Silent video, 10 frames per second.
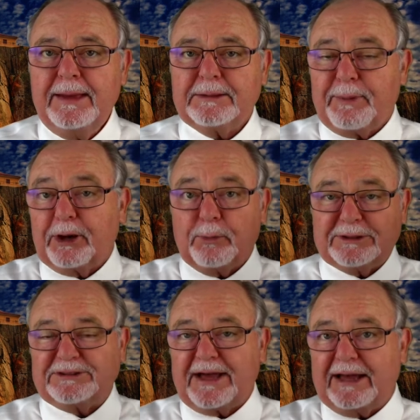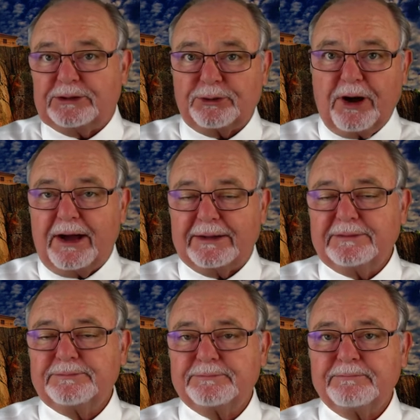depending on which side you're
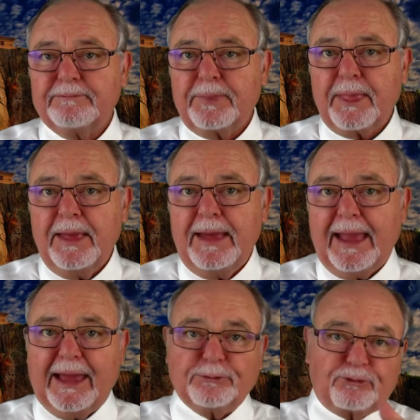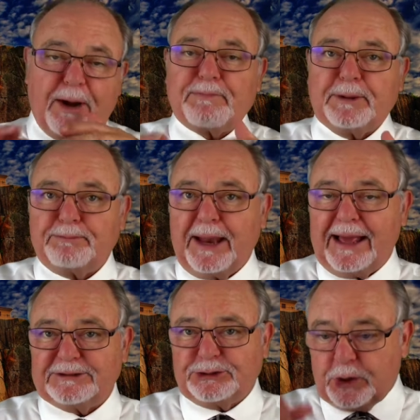on, and trumpet
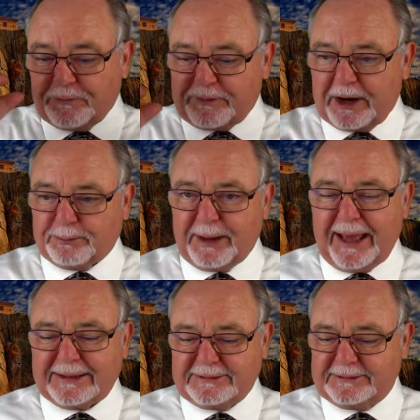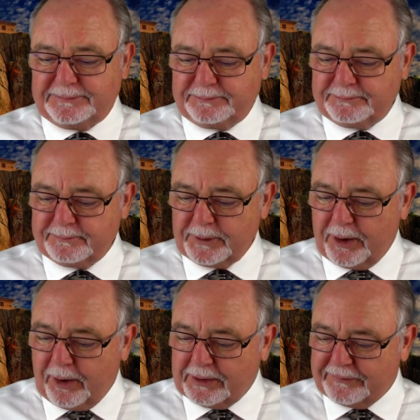blasts, shofar blasts,
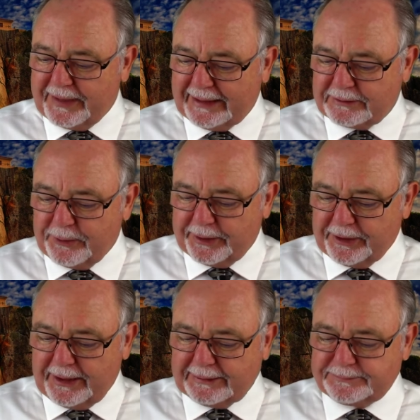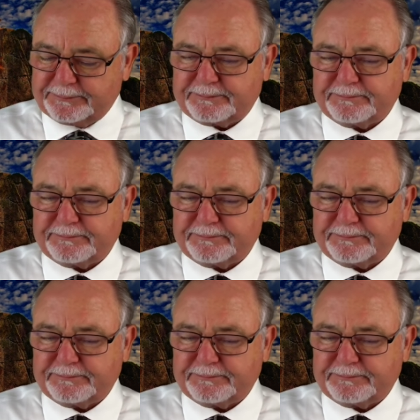all of that going on.